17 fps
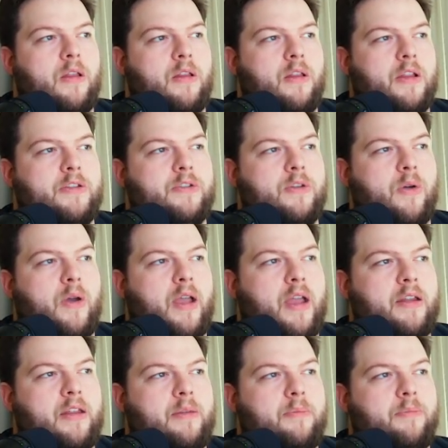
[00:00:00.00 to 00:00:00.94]
Let's go
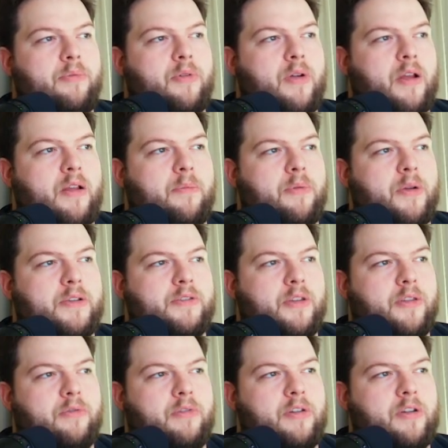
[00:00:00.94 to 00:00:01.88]
ahead and press the
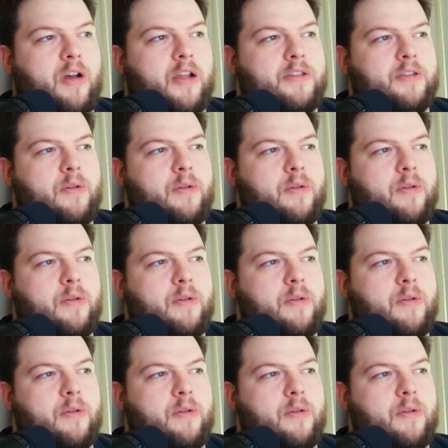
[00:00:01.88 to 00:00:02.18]
3 dots.